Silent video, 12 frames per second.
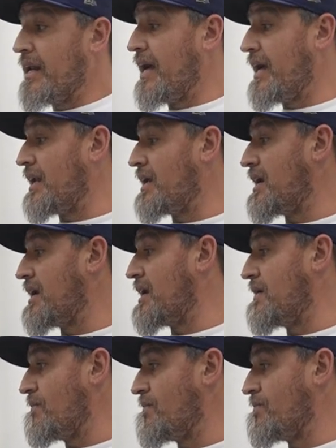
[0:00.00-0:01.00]
And
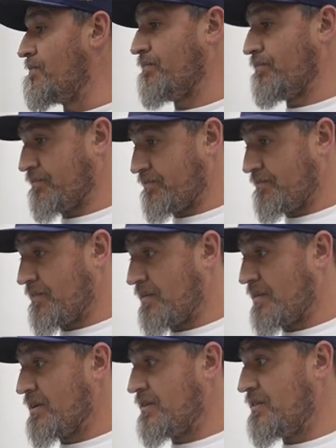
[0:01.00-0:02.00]
um,
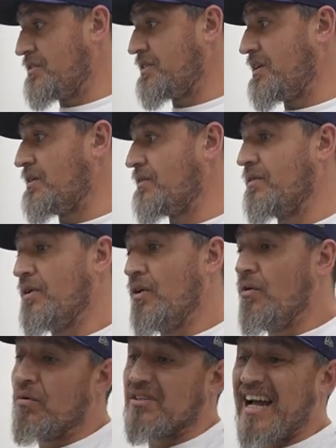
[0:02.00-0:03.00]
this thing
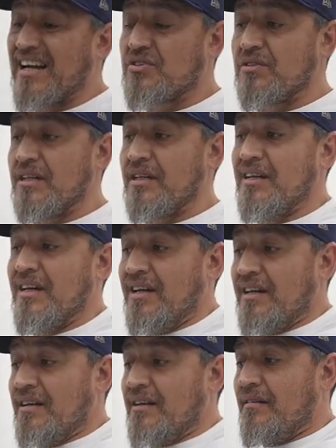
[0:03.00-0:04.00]
was actually,
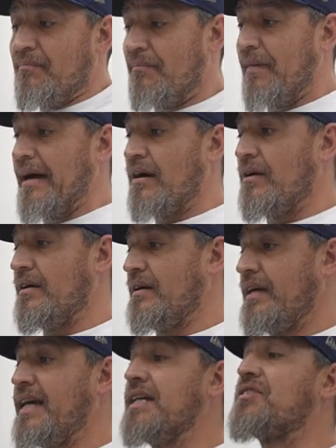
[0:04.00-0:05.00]
by
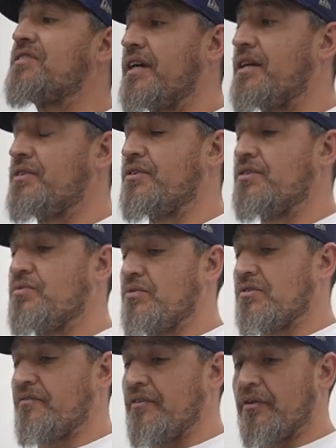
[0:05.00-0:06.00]
his standards,
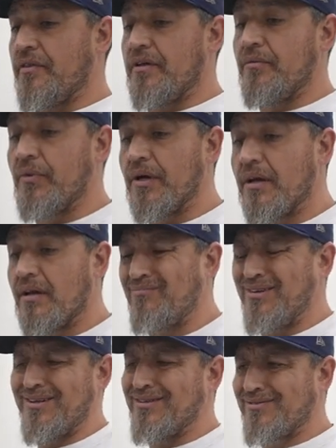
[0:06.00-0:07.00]
was filthy, but
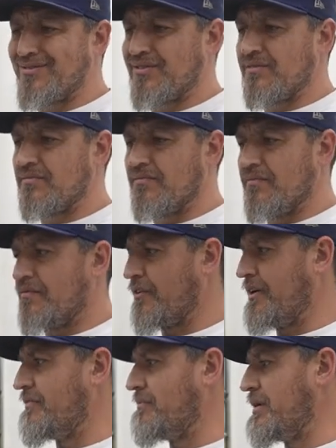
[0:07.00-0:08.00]
I mean, it's, for
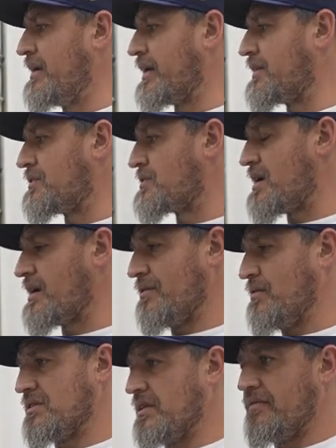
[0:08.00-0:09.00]
even being at the track,
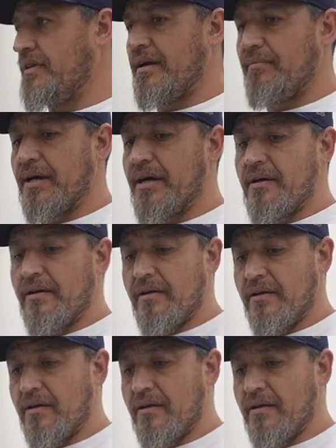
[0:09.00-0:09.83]
it wasn't even that bad.